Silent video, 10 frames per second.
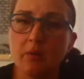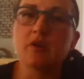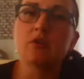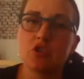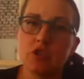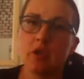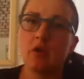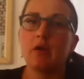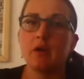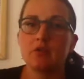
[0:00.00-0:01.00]
We could share
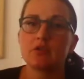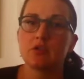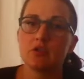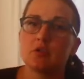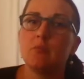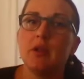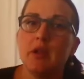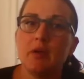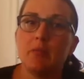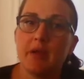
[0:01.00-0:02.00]
on our social
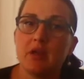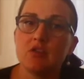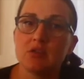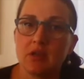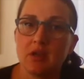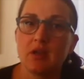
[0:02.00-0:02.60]
media pages at a